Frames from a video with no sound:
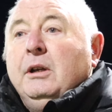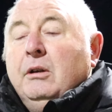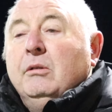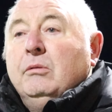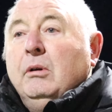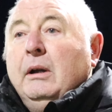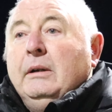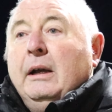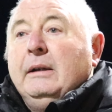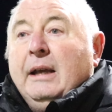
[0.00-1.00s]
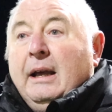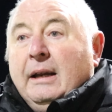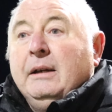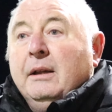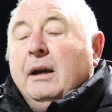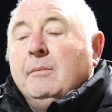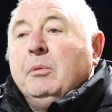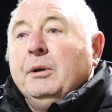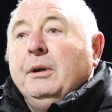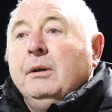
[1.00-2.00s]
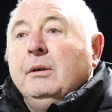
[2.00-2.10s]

and getting to that point.